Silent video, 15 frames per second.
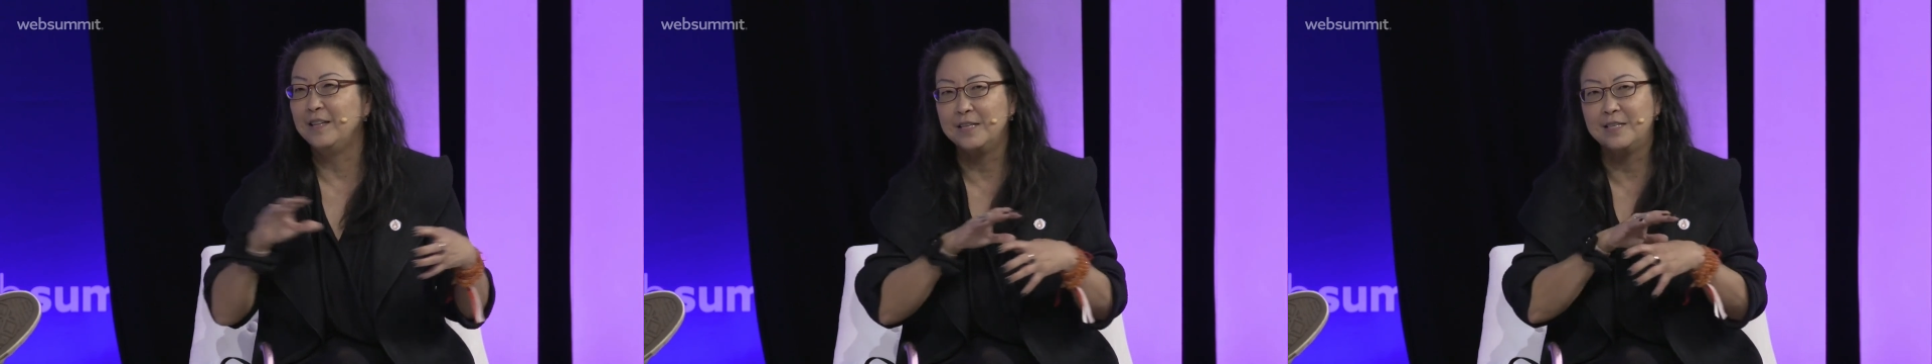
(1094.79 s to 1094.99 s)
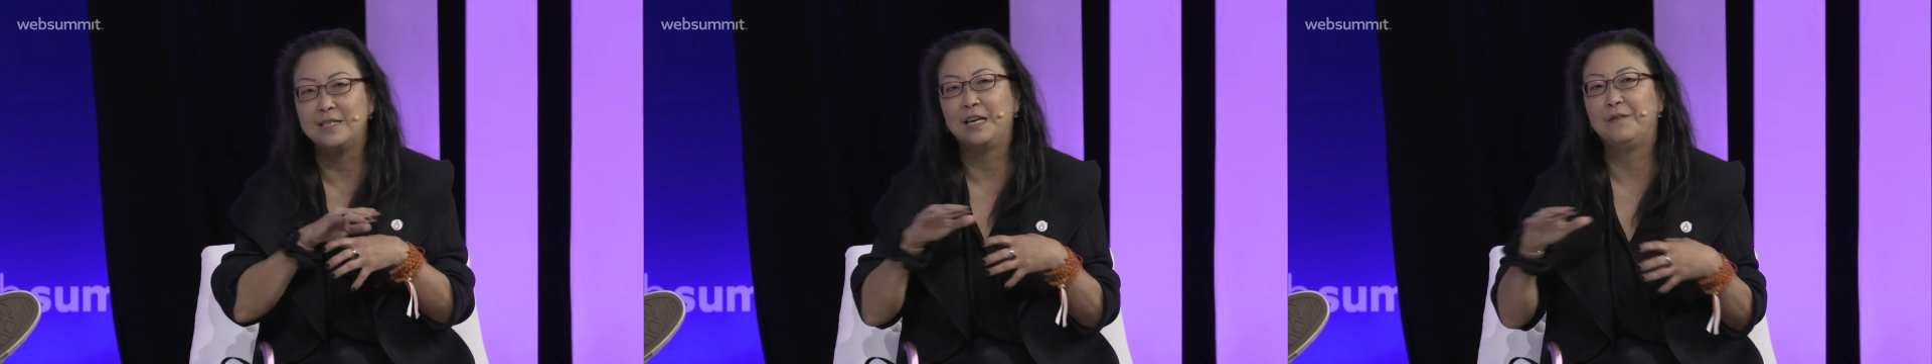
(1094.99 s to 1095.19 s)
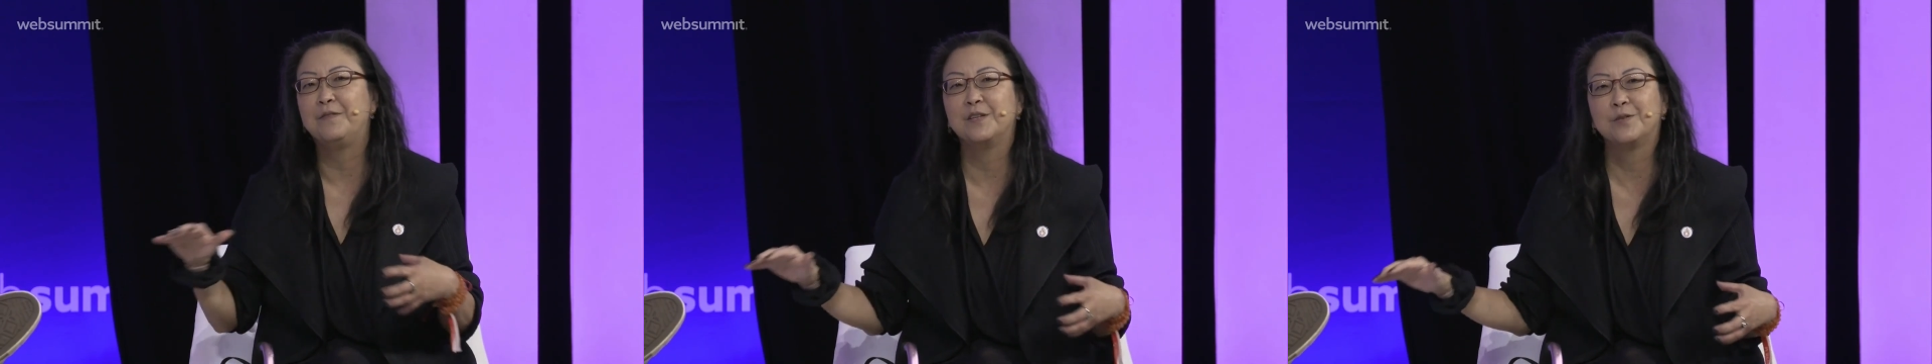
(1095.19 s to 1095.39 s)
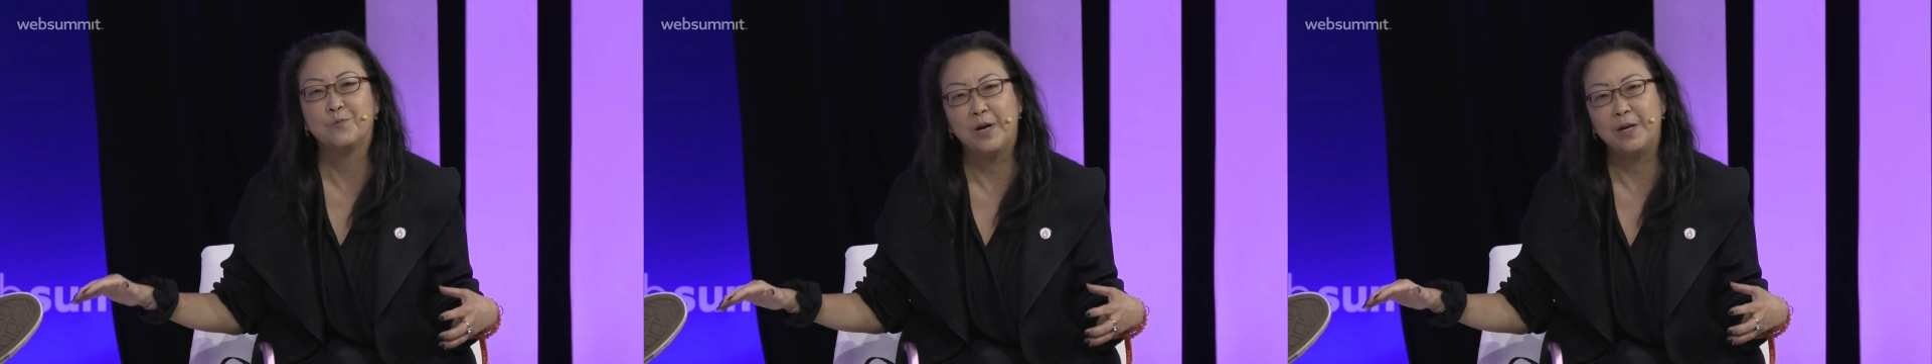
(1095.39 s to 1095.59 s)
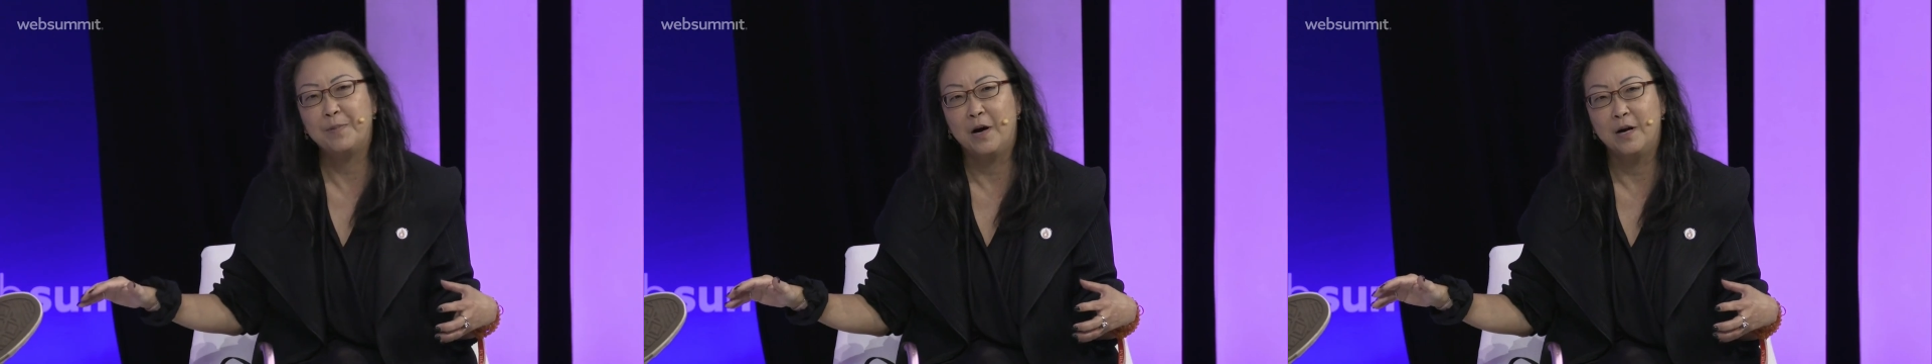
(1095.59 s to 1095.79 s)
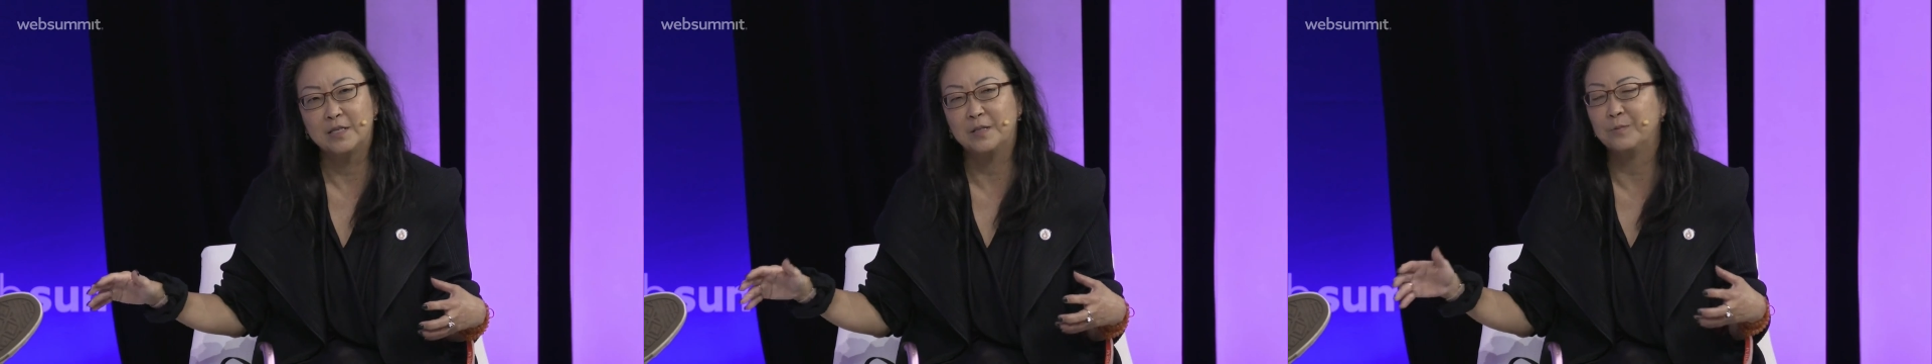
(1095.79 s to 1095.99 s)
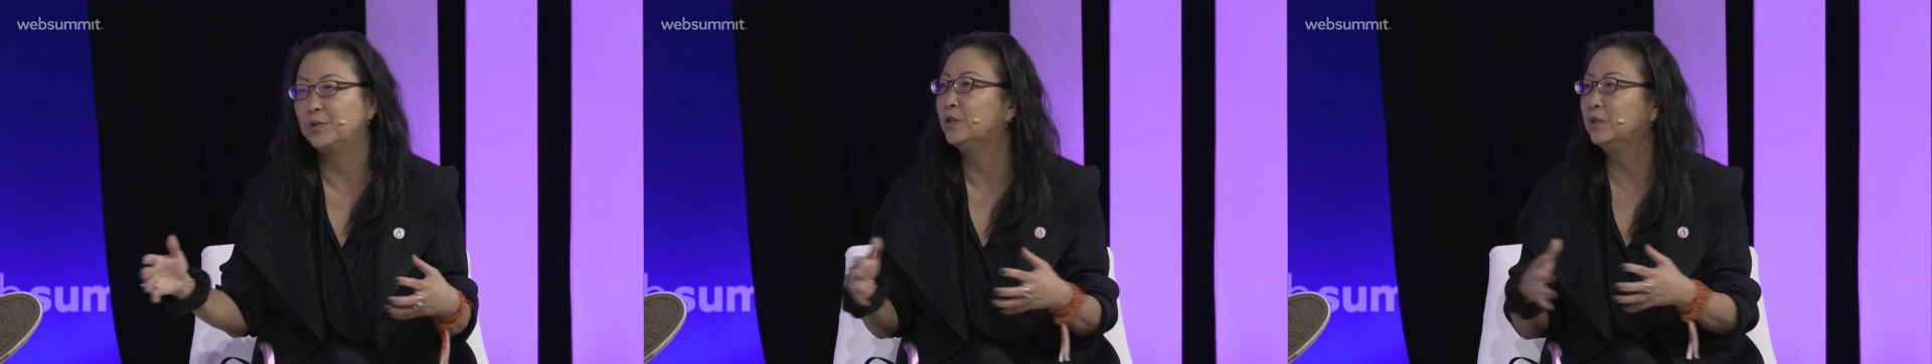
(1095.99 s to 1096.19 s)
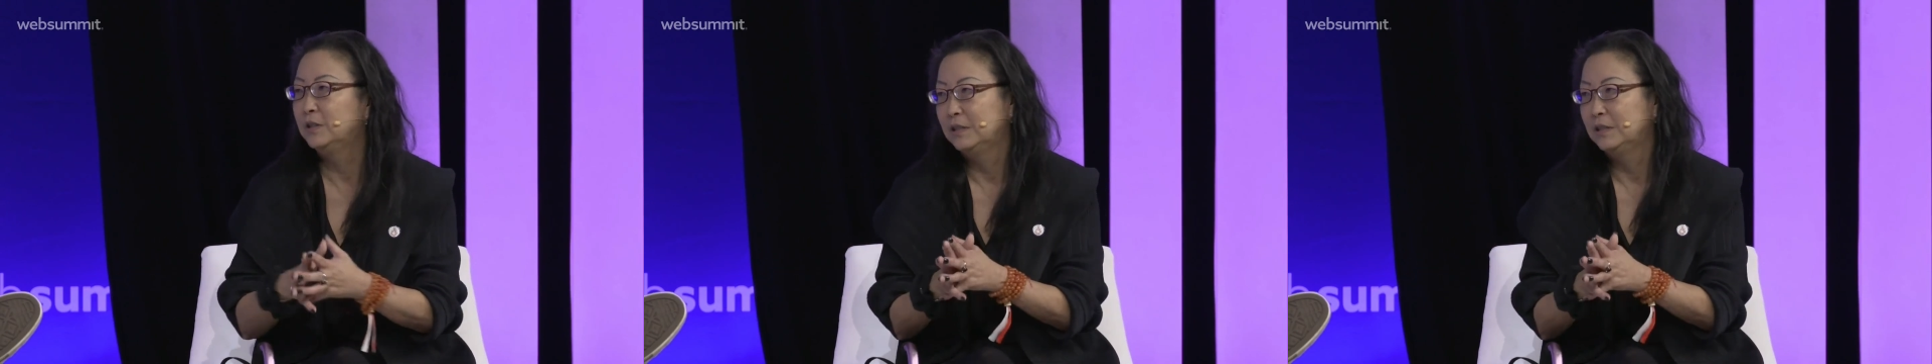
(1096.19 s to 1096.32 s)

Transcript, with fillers: the safest way possible.